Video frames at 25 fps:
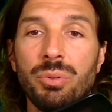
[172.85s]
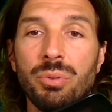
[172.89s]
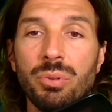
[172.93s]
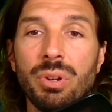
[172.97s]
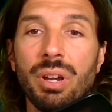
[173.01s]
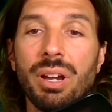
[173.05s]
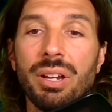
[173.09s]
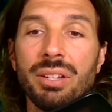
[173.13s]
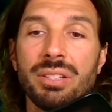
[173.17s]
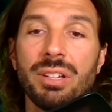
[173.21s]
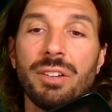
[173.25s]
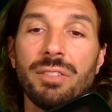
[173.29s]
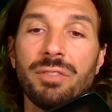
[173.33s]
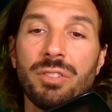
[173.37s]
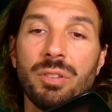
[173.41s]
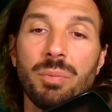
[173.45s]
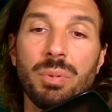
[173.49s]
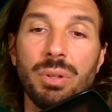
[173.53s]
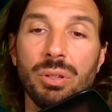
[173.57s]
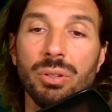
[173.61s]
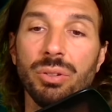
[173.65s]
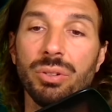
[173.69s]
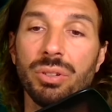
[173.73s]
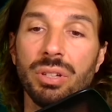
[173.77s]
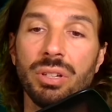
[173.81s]
you guys have to
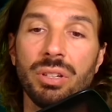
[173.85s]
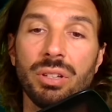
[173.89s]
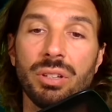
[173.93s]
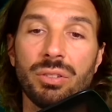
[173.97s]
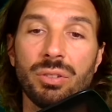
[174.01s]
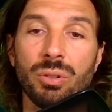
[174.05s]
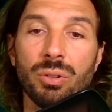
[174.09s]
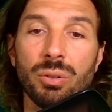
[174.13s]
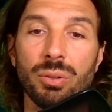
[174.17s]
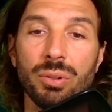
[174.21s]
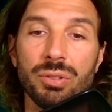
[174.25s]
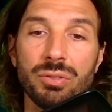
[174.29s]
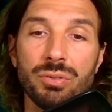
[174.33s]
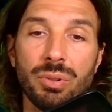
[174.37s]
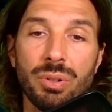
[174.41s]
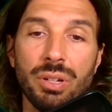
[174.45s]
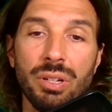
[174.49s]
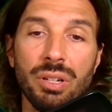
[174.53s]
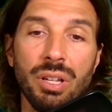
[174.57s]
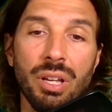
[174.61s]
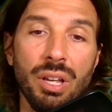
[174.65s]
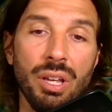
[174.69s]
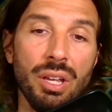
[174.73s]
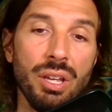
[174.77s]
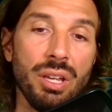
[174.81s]
be looking towards
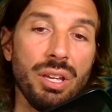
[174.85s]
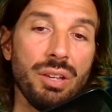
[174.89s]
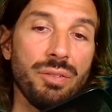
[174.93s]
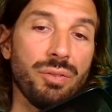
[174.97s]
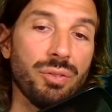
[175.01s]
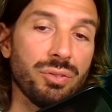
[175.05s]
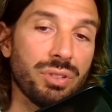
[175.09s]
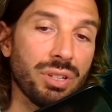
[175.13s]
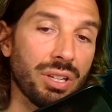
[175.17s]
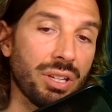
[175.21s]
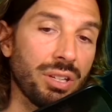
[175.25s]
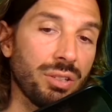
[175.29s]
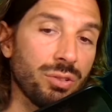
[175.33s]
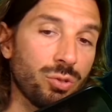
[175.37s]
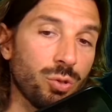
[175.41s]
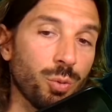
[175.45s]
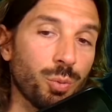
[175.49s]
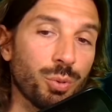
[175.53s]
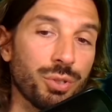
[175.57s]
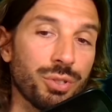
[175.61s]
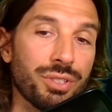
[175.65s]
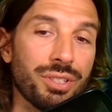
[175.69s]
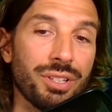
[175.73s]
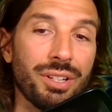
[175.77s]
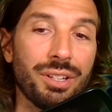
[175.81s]
right if you're taking
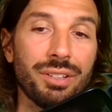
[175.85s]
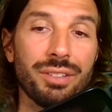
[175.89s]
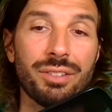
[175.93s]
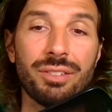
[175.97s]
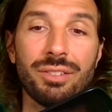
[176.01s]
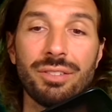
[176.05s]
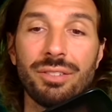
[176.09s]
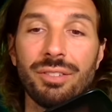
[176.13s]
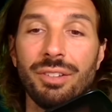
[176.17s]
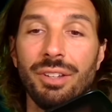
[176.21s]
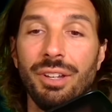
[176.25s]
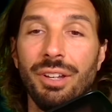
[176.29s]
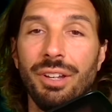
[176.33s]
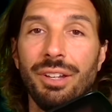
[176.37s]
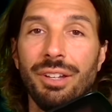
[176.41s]
2%